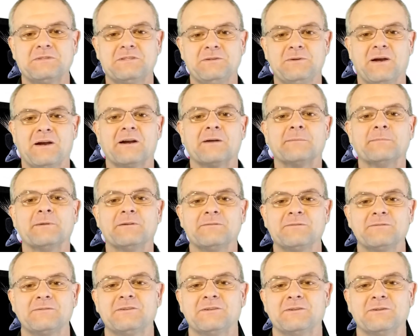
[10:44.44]
to hire
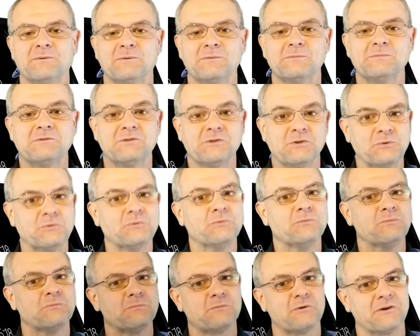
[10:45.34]
me to
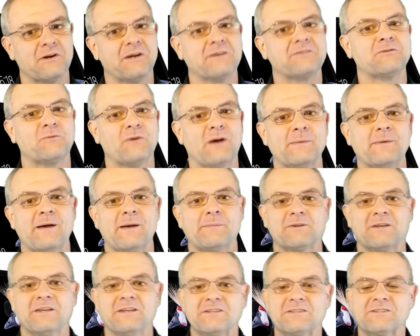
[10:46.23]
do progressive web
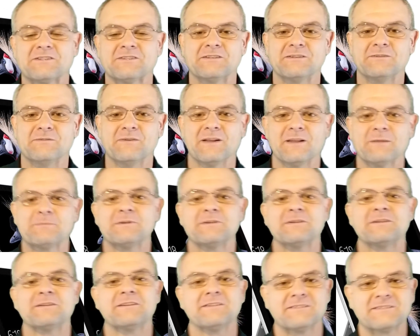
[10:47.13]
application
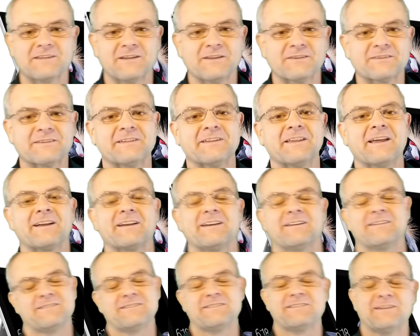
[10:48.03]
developing, consulting,
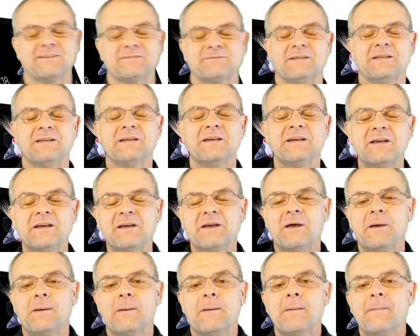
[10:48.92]
that kind of stuff.
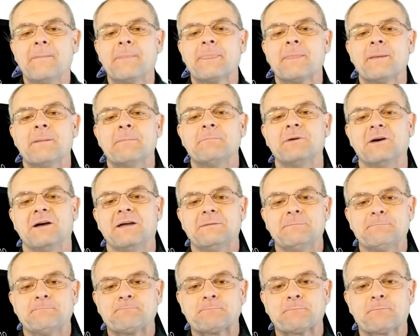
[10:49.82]

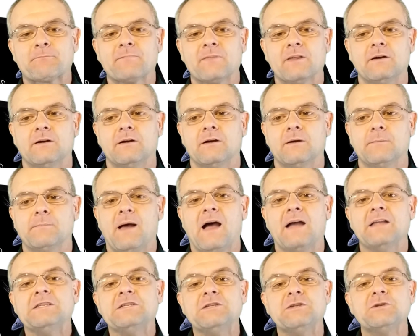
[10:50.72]
But
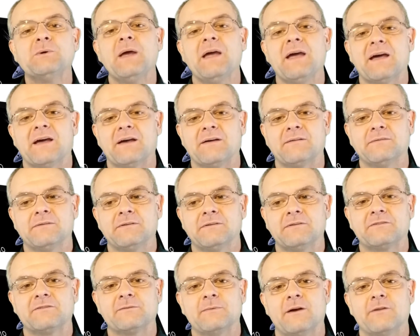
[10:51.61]
I do have
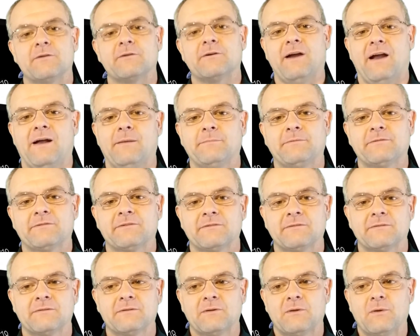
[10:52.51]
some other
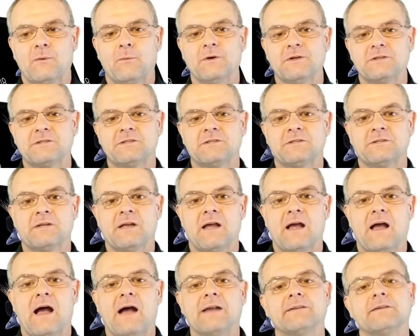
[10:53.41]
apps,
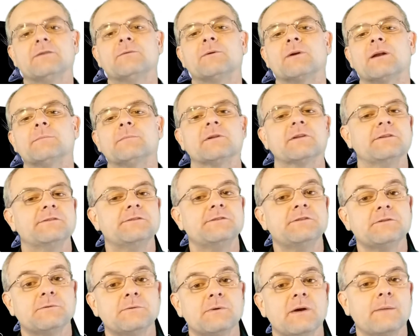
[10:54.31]
which I tell you what I'm going to
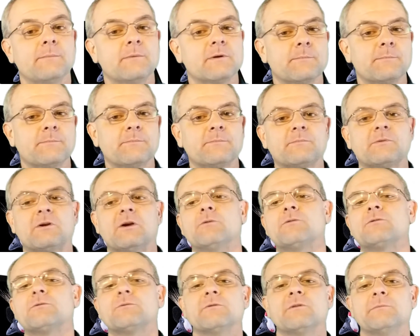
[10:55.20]
do. I'm going to
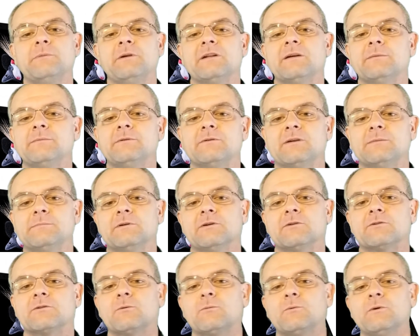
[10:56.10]
go through the
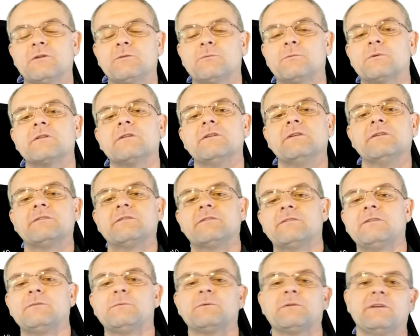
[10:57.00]
PWA builder with one of these
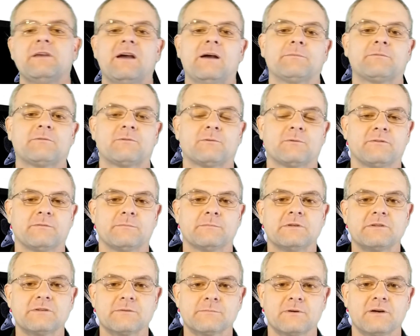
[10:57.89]
to see what the App Store
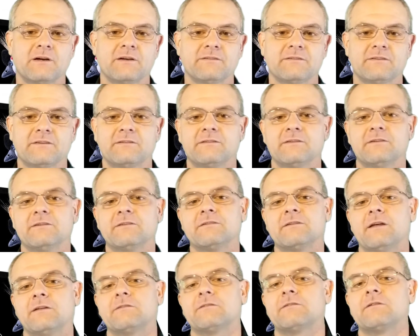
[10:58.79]
submission process
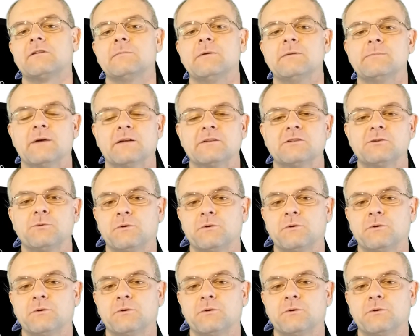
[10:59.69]
is, and that's going to be my